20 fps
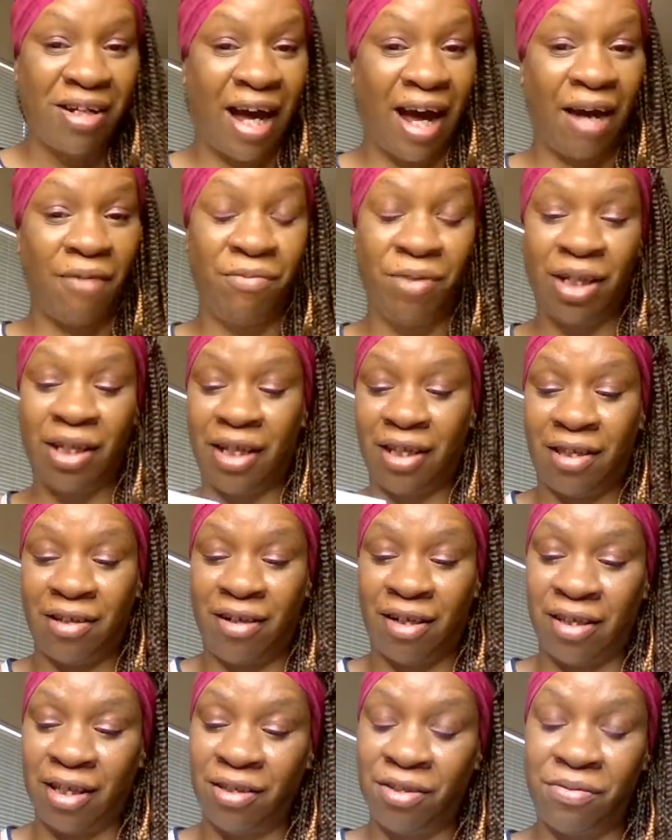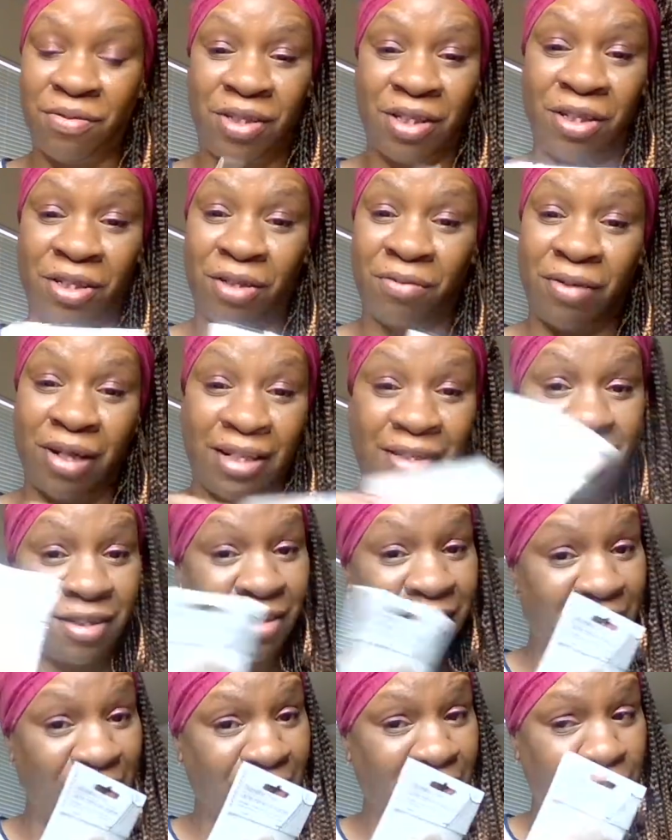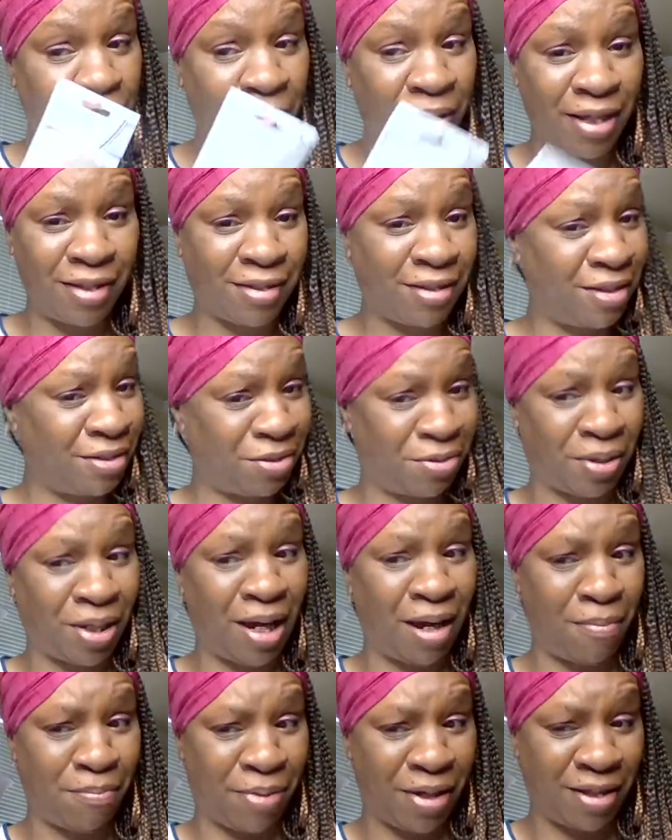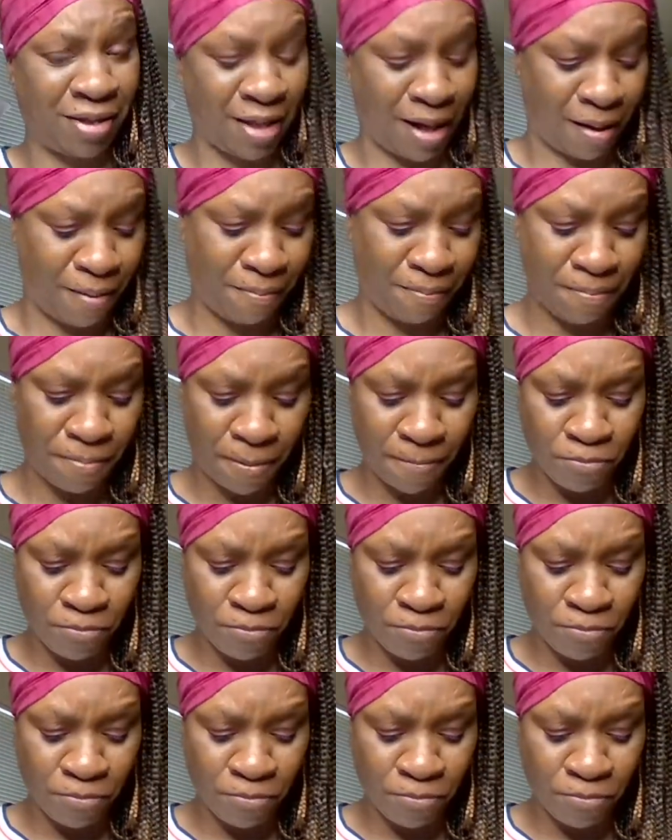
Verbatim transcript: I really thought this was interesting. 6 pieces, you can't beat that.